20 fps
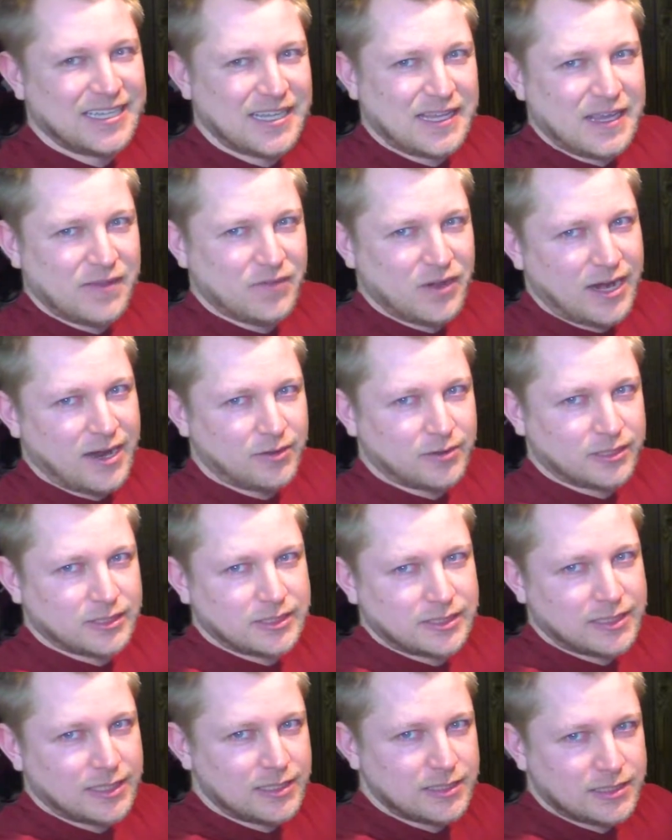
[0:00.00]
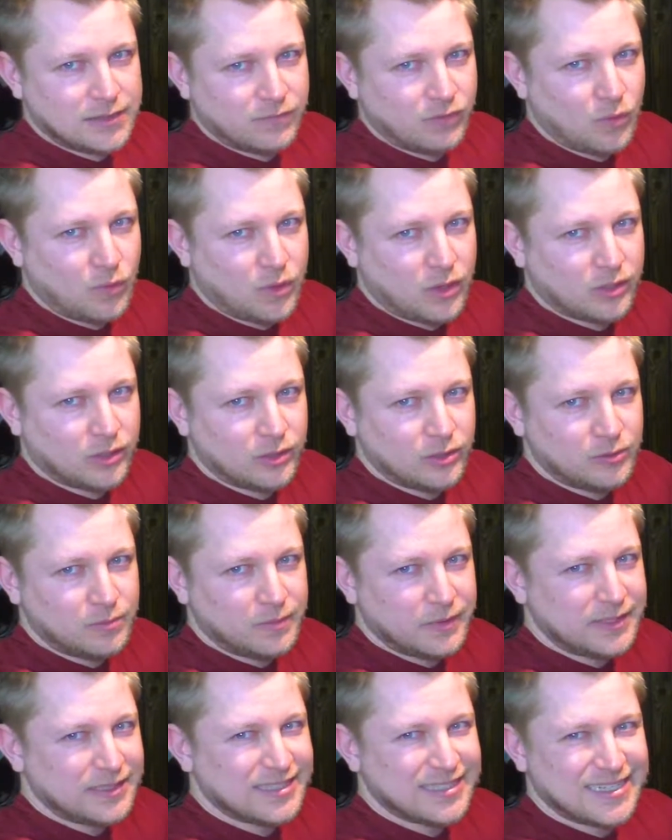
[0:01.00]
given how extensive the water
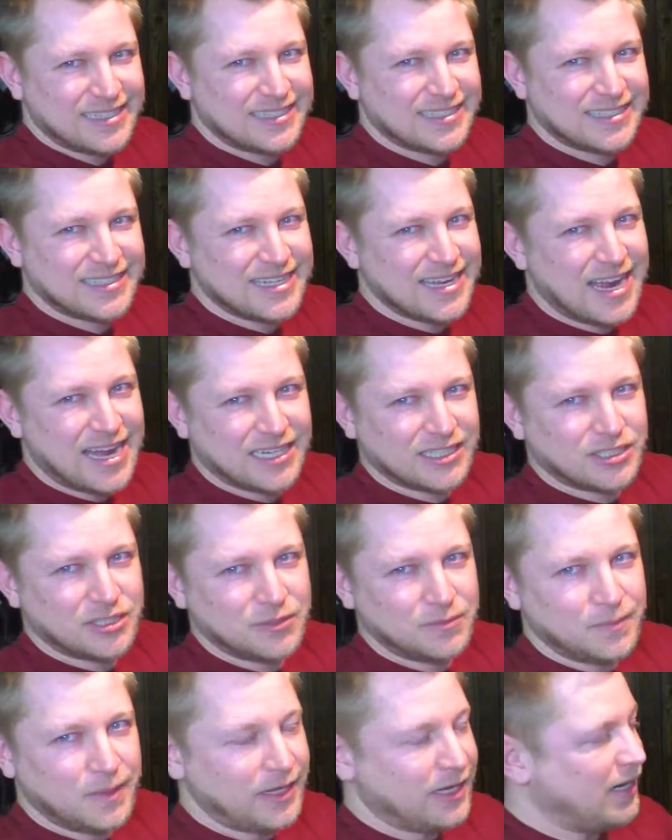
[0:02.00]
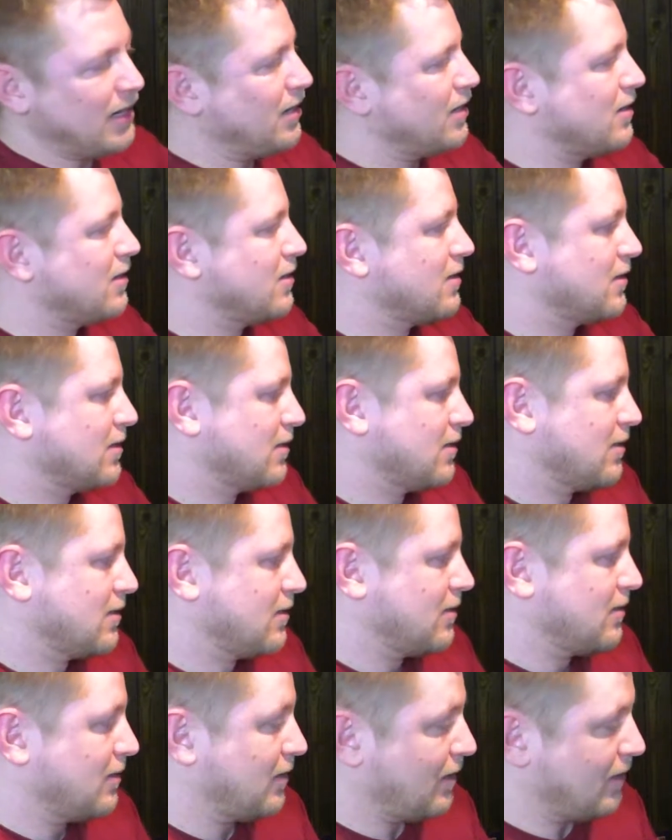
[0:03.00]
loop is, that's not too many.
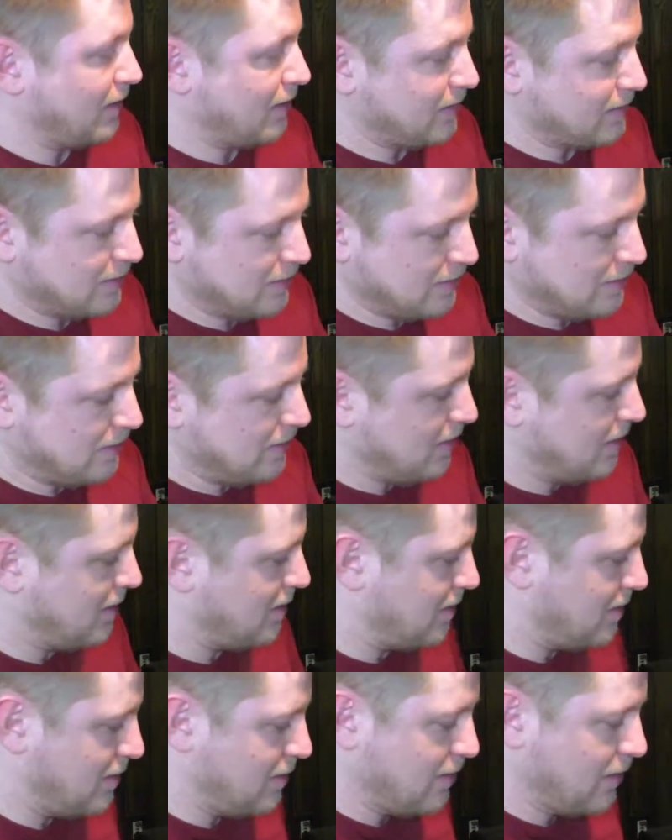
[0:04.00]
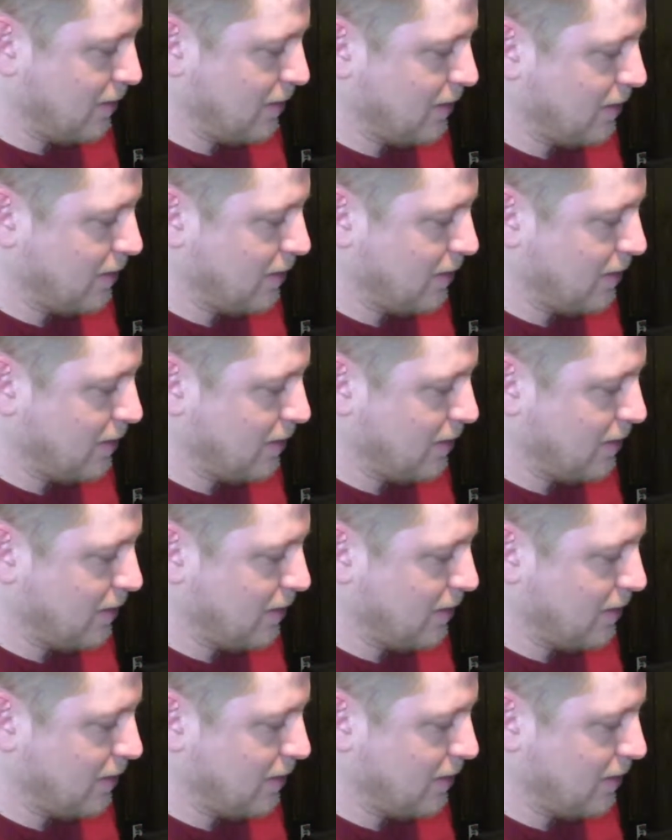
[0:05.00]
Got SSD.